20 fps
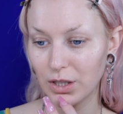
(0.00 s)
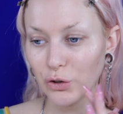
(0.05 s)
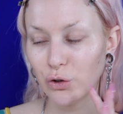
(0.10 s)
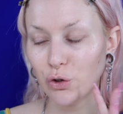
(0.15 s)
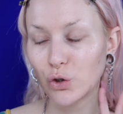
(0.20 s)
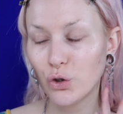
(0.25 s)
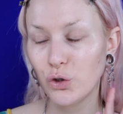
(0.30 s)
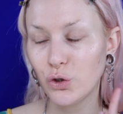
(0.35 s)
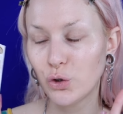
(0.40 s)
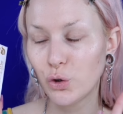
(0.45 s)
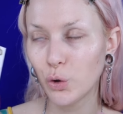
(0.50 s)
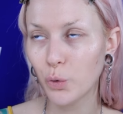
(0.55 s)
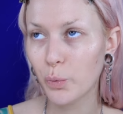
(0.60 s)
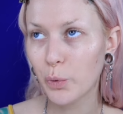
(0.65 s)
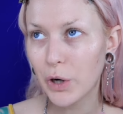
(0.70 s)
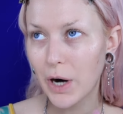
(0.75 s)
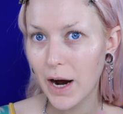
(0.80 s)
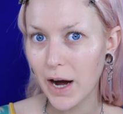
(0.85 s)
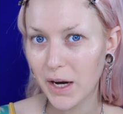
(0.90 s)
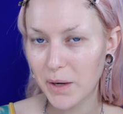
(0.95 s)

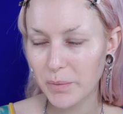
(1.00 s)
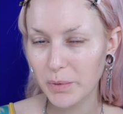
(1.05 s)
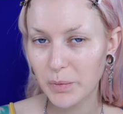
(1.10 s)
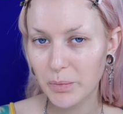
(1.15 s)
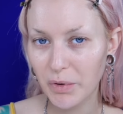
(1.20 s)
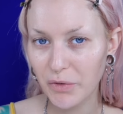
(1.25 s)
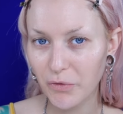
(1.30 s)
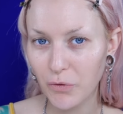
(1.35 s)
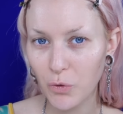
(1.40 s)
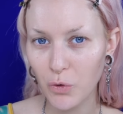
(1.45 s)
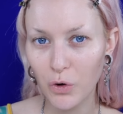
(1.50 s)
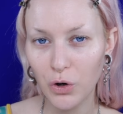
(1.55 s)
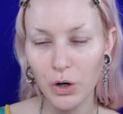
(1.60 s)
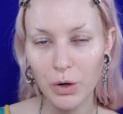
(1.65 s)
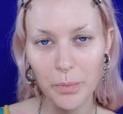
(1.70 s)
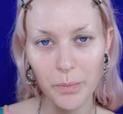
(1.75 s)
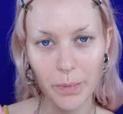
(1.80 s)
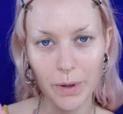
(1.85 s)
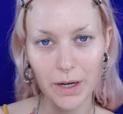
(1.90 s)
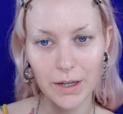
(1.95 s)
super hyped
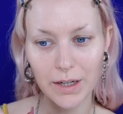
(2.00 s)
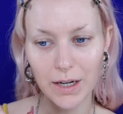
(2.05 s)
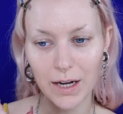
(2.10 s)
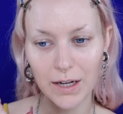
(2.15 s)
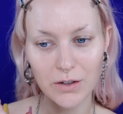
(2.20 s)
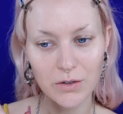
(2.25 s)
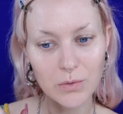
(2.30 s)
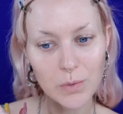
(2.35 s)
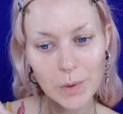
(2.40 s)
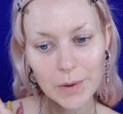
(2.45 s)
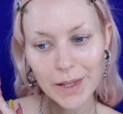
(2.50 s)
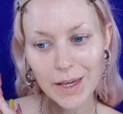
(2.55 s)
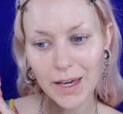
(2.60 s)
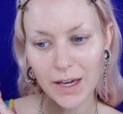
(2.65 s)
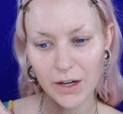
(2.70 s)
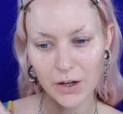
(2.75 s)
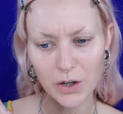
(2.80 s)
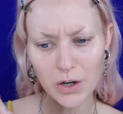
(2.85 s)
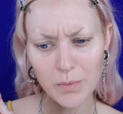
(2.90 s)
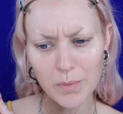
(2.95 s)
before, but I don't really
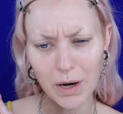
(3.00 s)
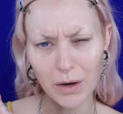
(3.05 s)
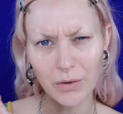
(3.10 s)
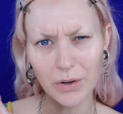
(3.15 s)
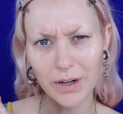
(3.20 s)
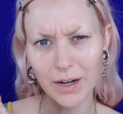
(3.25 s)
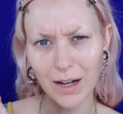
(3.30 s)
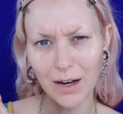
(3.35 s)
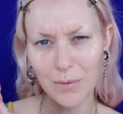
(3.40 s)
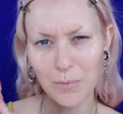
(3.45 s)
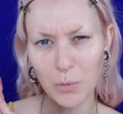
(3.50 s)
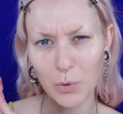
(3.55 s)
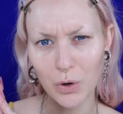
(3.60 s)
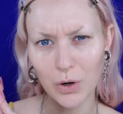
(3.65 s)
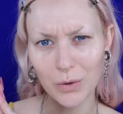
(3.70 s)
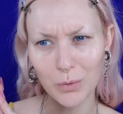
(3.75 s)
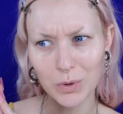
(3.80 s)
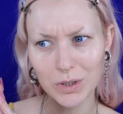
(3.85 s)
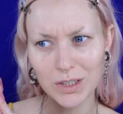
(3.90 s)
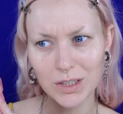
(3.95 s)
hear about it
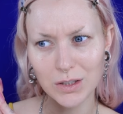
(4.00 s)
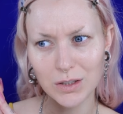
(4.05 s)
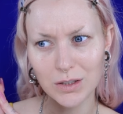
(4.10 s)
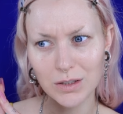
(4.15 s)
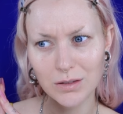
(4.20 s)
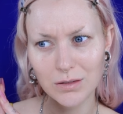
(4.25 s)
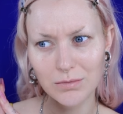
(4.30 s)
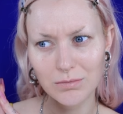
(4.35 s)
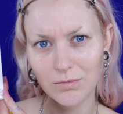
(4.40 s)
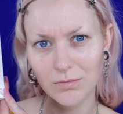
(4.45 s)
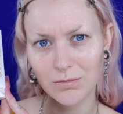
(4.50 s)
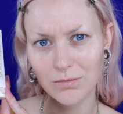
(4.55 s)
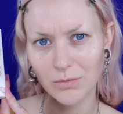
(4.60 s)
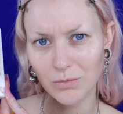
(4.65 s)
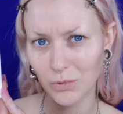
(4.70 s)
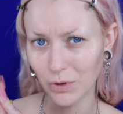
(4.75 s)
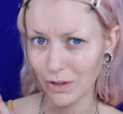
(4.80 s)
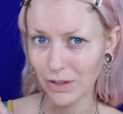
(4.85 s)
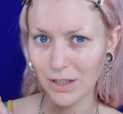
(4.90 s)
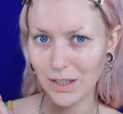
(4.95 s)
anymore, which is
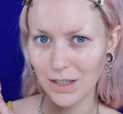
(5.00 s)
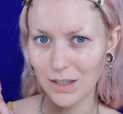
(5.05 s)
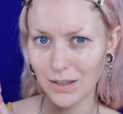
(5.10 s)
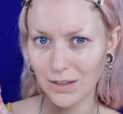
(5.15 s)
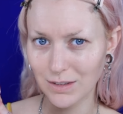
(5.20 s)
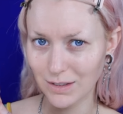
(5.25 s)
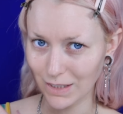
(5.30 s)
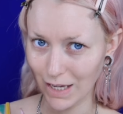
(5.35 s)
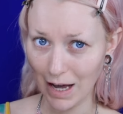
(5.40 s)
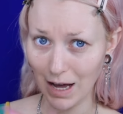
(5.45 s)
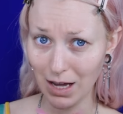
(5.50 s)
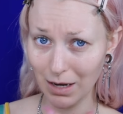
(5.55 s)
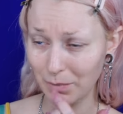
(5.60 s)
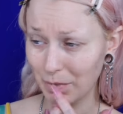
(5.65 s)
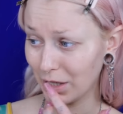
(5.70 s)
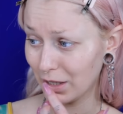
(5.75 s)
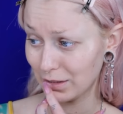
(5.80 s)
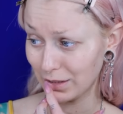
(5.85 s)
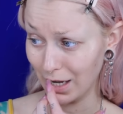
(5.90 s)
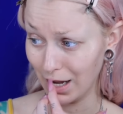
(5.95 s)
really sad
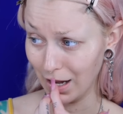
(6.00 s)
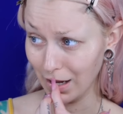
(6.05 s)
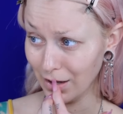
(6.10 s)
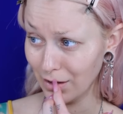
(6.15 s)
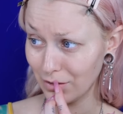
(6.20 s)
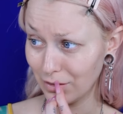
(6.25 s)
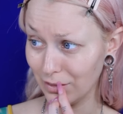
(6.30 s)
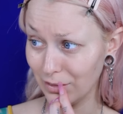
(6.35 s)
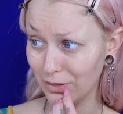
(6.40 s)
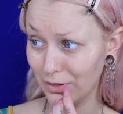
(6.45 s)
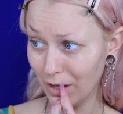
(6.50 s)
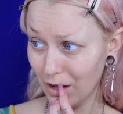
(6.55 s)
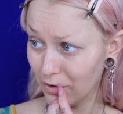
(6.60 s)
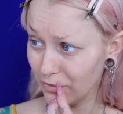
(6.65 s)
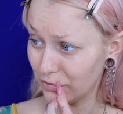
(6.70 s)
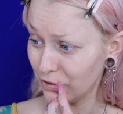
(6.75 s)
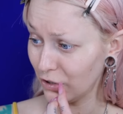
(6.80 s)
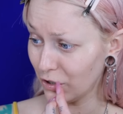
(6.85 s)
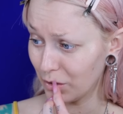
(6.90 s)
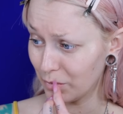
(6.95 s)
because I
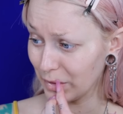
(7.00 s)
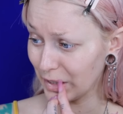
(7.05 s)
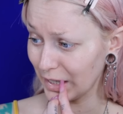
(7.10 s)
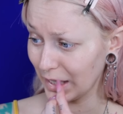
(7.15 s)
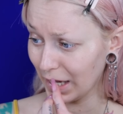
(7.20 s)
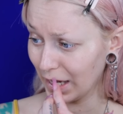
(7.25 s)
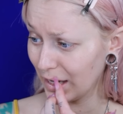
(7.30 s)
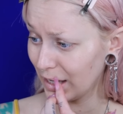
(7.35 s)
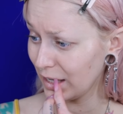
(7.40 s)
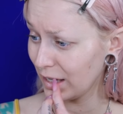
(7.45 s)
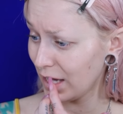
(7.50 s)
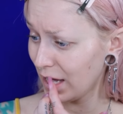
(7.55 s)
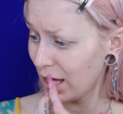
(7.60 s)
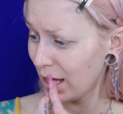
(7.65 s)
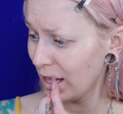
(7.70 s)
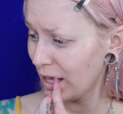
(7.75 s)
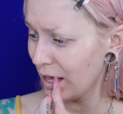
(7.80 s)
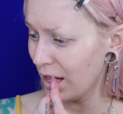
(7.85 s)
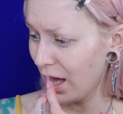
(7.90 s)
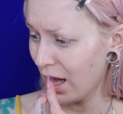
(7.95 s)
loved Urban Decay.
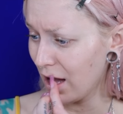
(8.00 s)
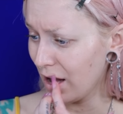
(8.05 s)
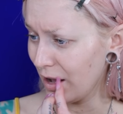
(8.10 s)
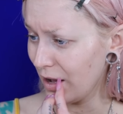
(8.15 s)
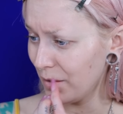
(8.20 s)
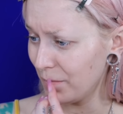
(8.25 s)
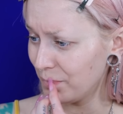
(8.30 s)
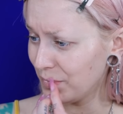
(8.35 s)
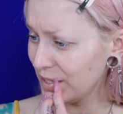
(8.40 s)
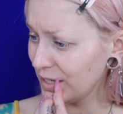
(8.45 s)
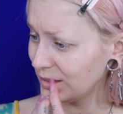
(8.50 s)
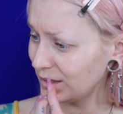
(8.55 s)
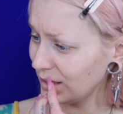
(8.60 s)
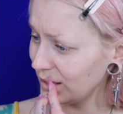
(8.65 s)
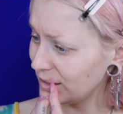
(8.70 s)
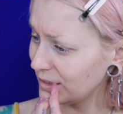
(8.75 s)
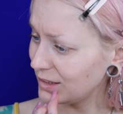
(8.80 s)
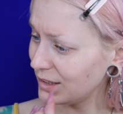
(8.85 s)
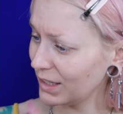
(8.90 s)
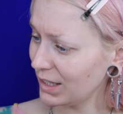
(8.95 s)
Um, this
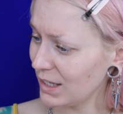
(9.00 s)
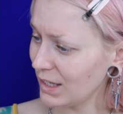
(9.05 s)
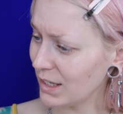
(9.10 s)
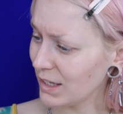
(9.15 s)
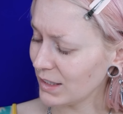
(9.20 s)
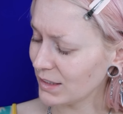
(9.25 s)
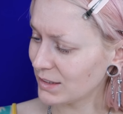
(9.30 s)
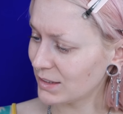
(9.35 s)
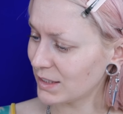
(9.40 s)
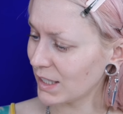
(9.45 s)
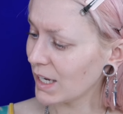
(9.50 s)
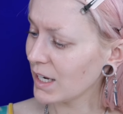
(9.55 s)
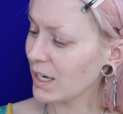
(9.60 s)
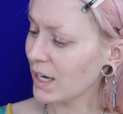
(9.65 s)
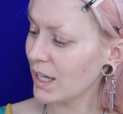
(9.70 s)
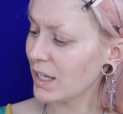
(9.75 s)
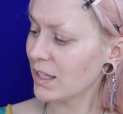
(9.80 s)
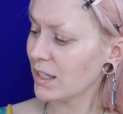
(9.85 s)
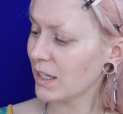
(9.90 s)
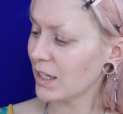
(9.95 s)
is the Stay
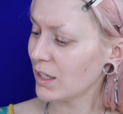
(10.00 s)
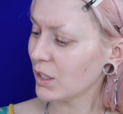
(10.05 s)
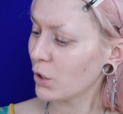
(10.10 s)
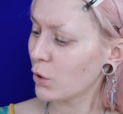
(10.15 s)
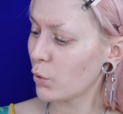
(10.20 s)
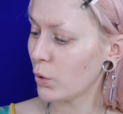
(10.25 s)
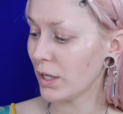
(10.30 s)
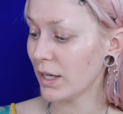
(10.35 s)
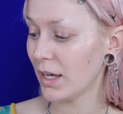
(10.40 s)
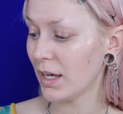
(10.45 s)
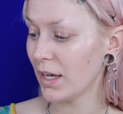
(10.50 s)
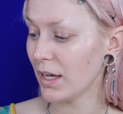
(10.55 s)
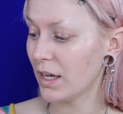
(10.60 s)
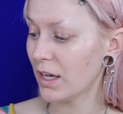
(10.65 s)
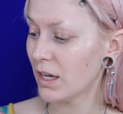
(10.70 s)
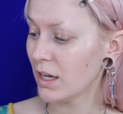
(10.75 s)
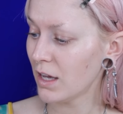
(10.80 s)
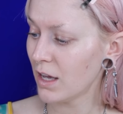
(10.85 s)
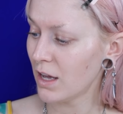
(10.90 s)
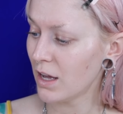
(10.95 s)
Naked
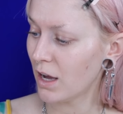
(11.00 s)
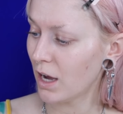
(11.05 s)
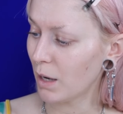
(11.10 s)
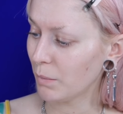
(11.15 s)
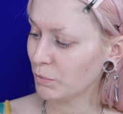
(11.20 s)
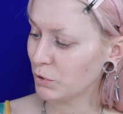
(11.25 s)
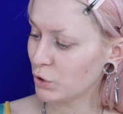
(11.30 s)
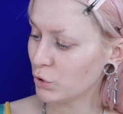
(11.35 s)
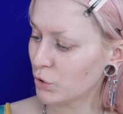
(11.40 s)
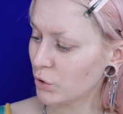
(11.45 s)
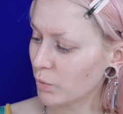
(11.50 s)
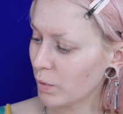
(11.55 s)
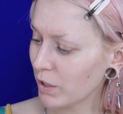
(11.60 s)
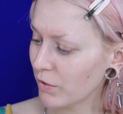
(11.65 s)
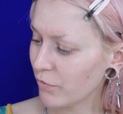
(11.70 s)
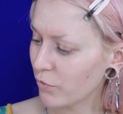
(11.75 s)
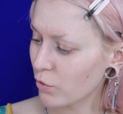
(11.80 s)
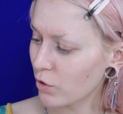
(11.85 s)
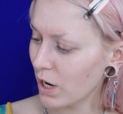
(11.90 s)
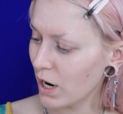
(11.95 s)
Quickie up to
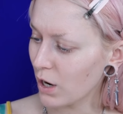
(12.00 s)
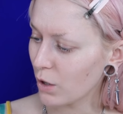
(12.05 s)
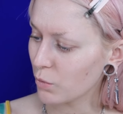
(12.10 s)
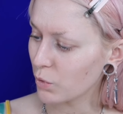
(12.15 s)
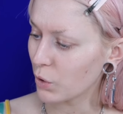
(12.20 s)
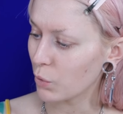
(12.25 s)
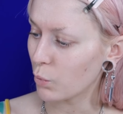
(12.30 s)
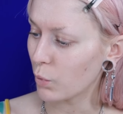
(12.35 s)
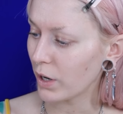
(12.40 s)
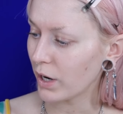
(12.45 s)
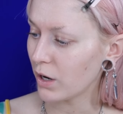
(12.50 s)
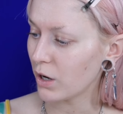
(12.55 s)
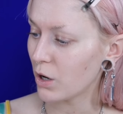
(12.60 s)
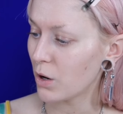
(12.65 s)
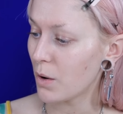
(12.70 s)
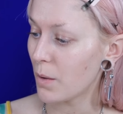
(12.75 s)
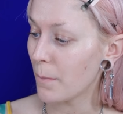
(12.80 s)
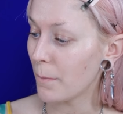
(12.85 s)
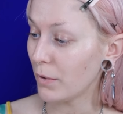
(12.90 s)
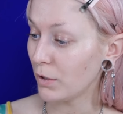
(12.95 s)
24 hour
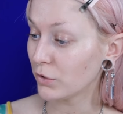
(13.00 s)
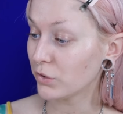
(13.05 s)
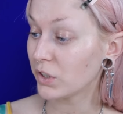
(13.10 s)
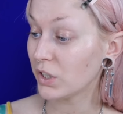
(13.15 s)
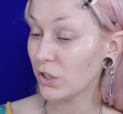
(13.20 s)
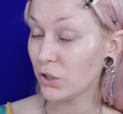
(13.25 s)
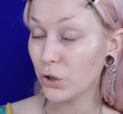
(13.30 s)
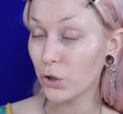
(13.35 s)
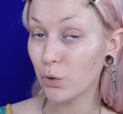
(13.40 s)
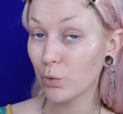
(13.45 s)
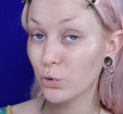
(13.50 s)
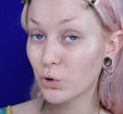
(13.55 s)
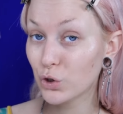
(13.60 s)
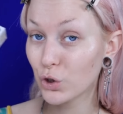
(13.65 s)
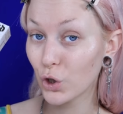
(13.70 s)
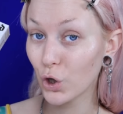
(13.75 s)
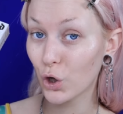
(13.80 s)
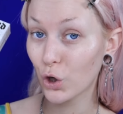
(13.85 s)
wear multi-use